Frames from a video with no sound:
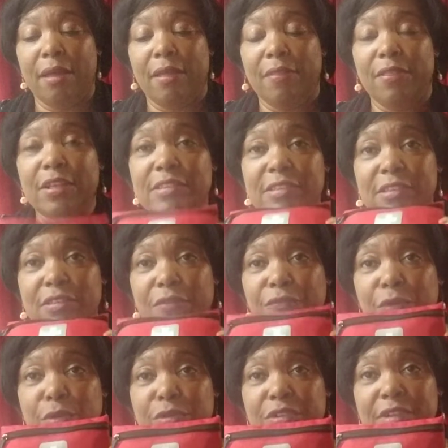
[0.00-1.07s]
This is a
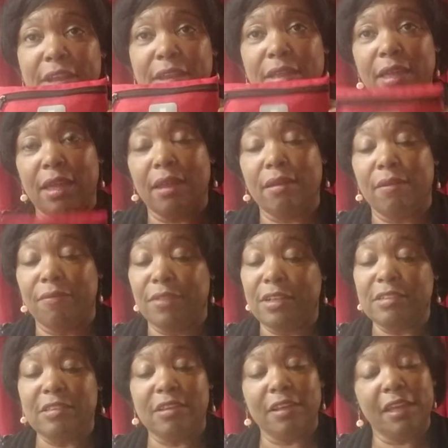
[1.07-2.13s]
first aid kit.
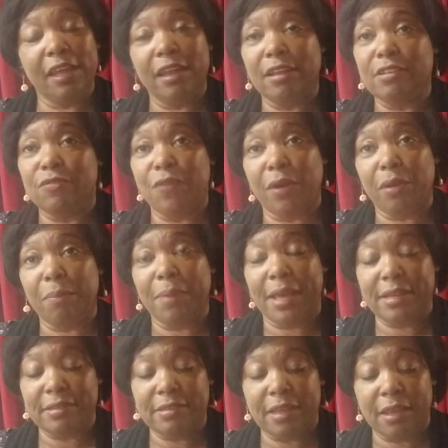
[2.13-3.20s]
This again is very
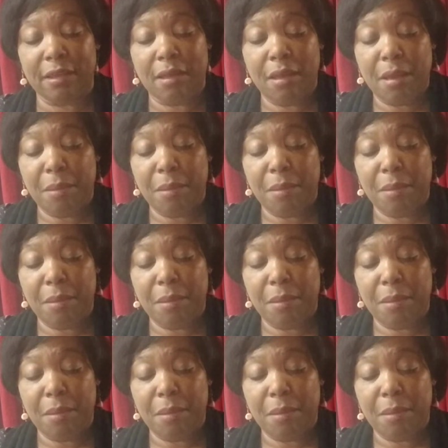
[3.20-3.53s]
basic,